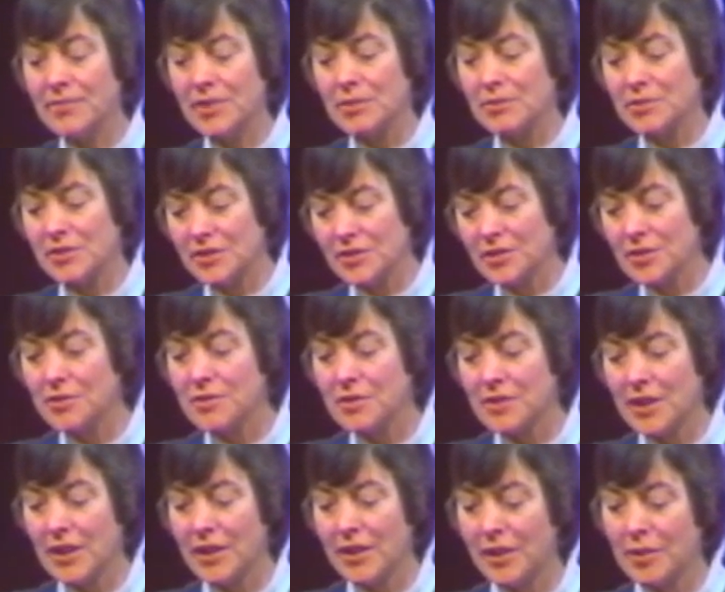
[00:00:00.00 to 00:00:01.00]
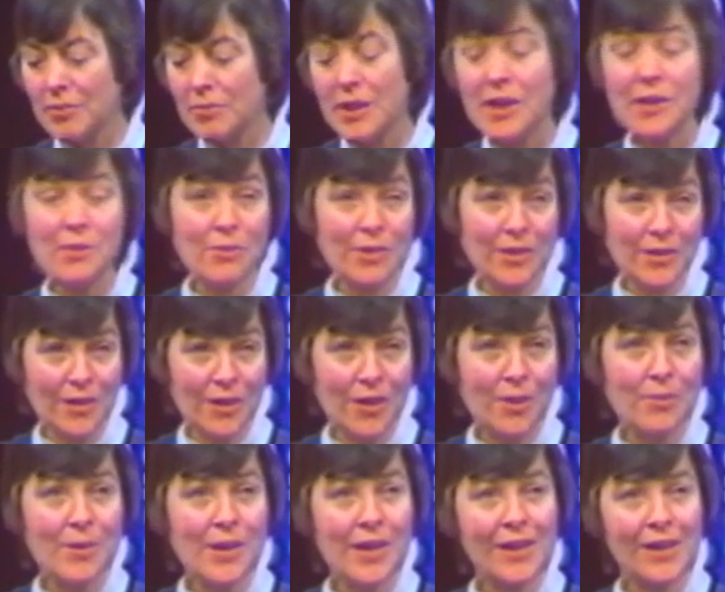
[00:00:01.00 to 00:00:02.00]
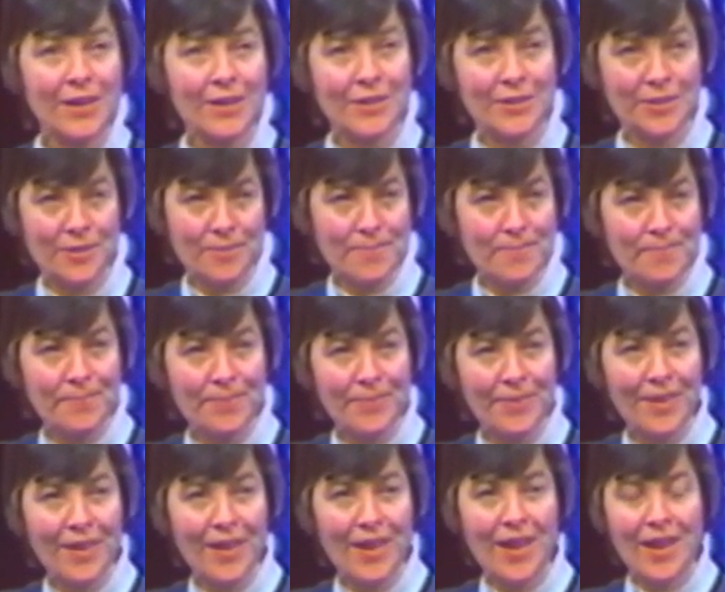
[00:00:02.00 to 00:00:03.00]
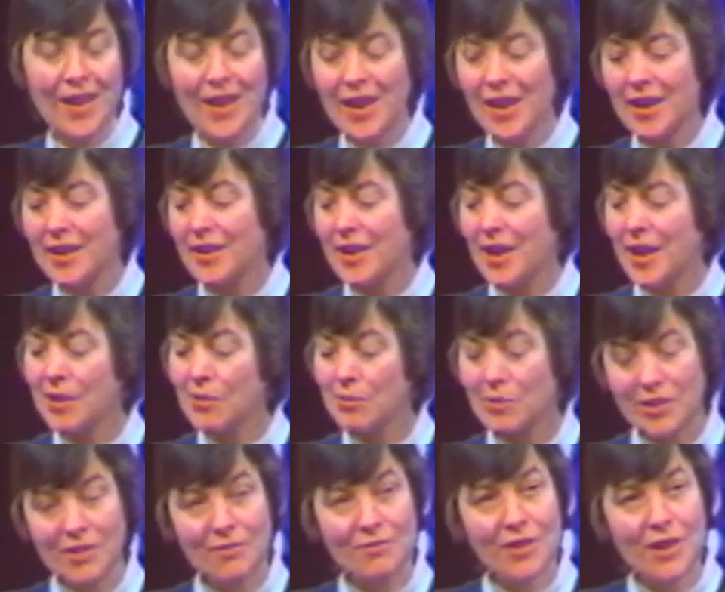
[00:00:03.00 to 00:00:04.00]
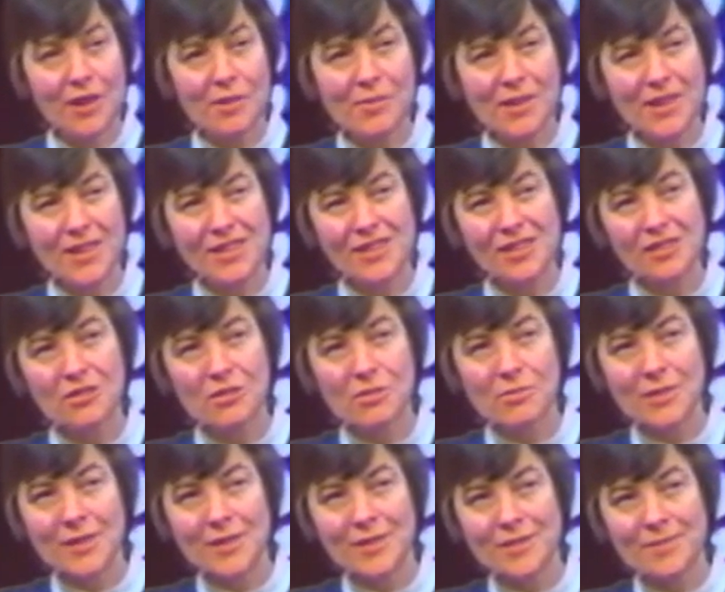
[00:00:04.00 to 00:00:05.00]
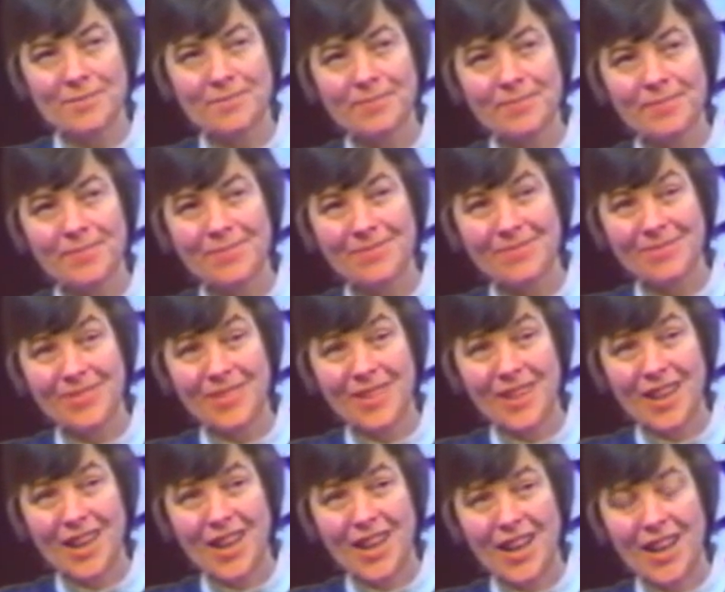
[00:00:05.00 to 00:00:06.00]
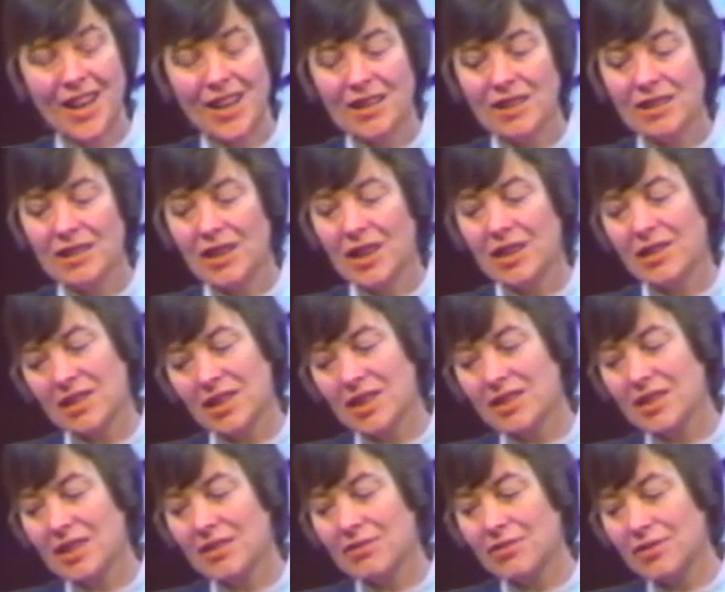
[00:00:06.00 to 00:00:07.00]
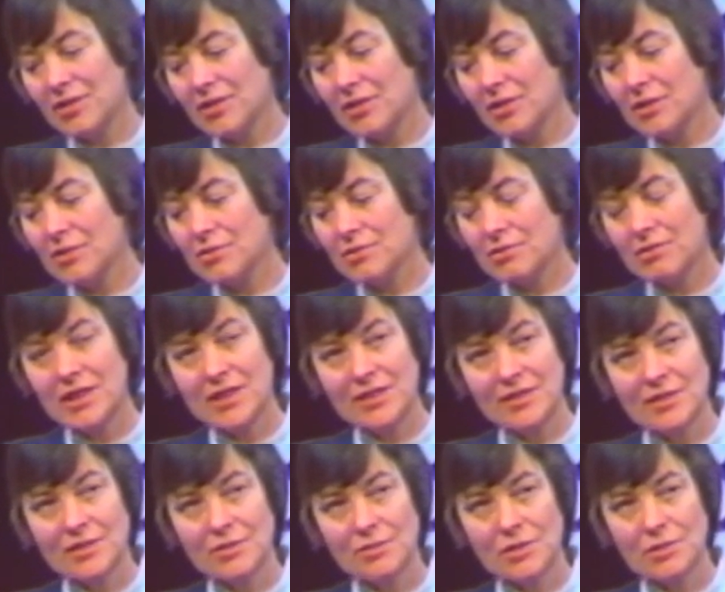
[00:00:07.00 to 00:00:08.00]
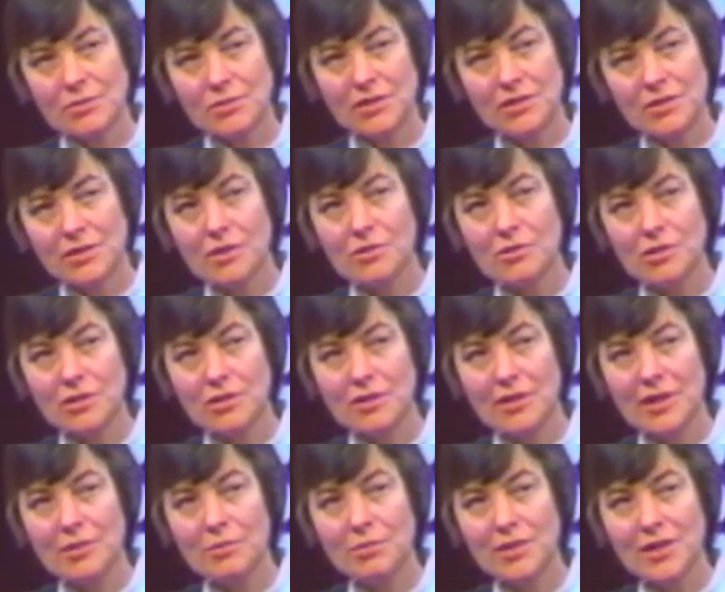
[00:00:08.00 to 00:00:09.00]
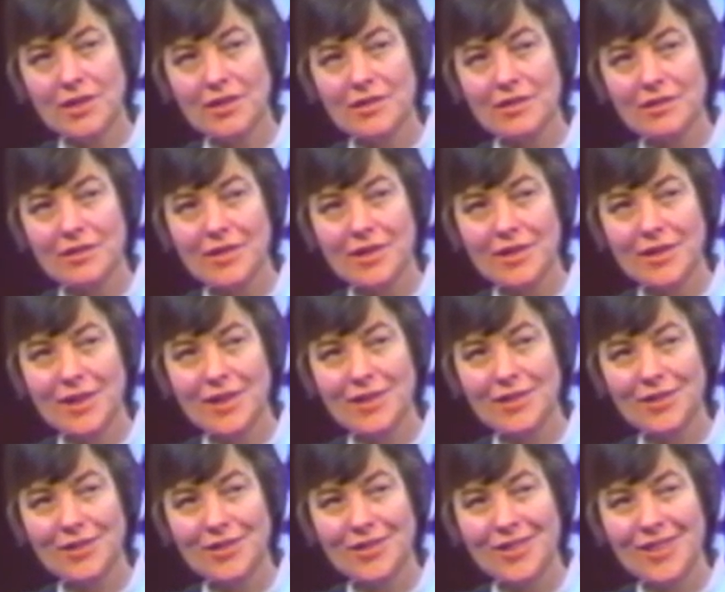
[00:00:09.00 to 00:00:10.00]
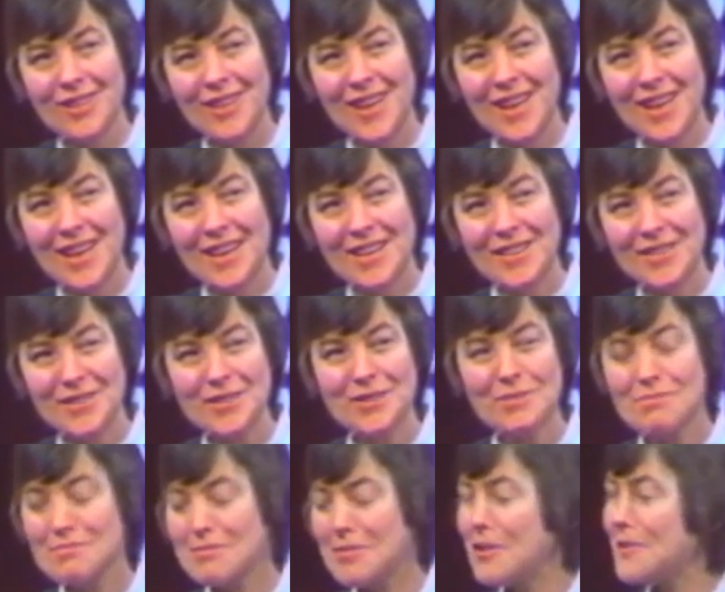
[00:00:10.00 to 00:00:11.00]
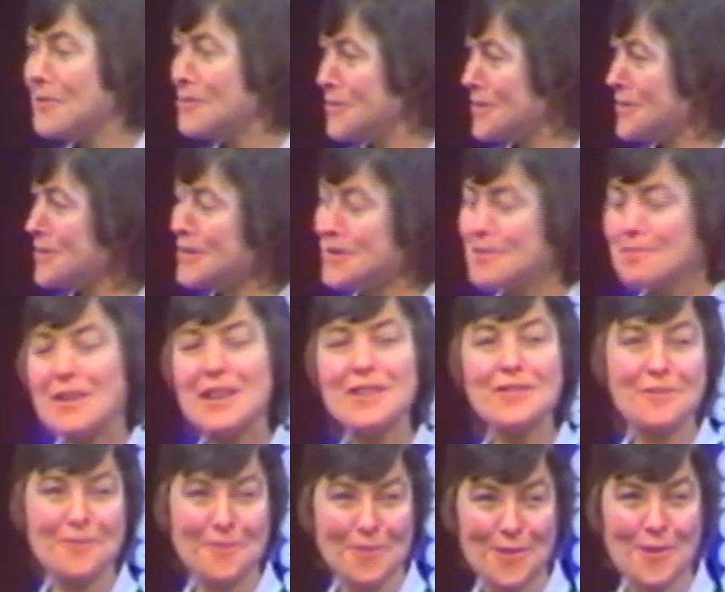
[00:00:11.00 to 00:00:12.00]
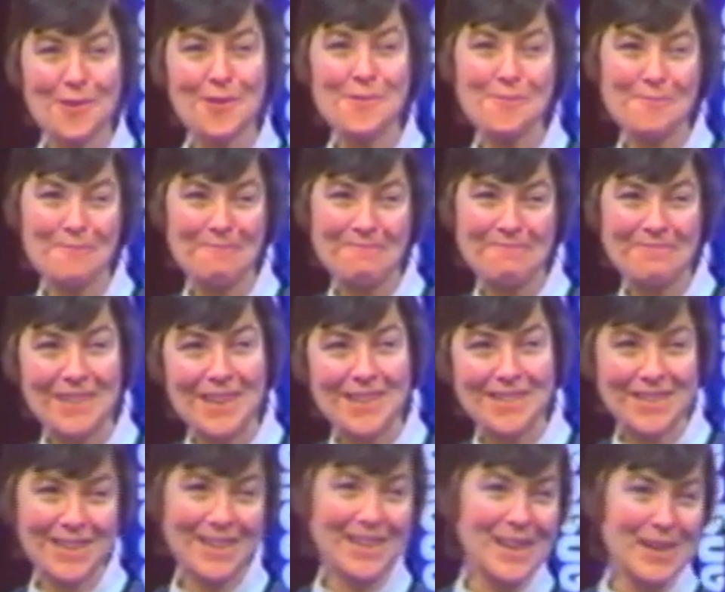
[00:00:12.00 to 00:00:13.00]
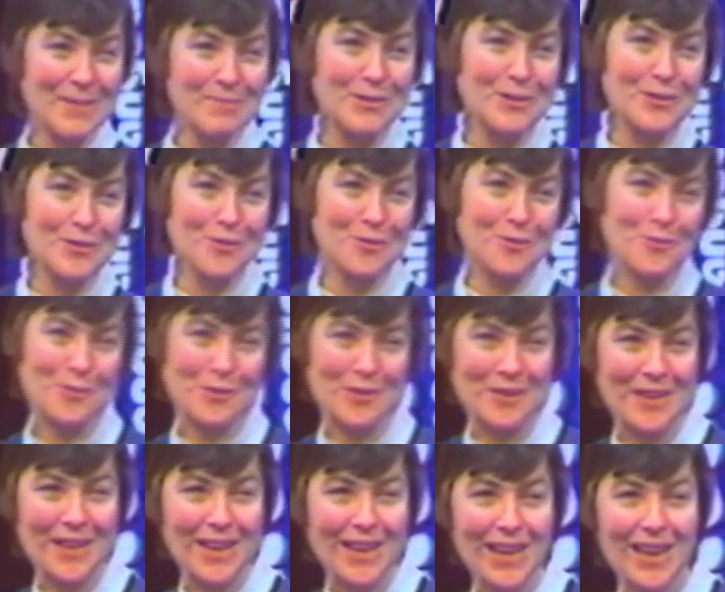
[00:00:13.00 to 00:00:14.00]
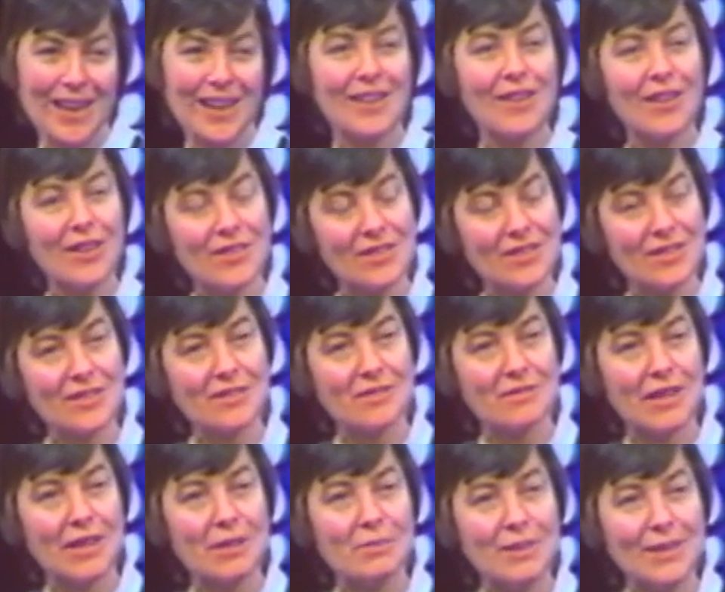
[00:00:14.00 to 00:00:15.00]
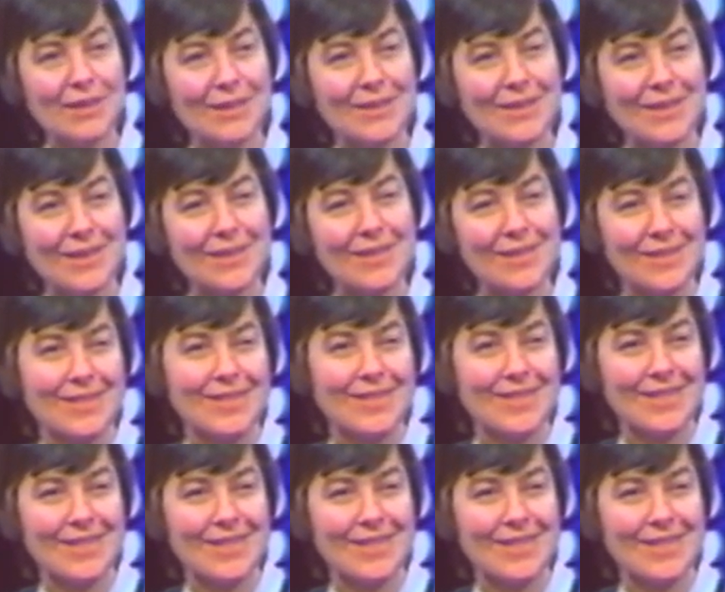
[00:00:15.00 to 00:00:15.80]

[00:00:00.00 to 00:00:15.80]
it was associated a bit with Darwinianism and, and with environmental determinism. And uh, I think that for those reasons, which were social and political in nature, this mode, this metaphor, as a claim to truth, lost its credibility.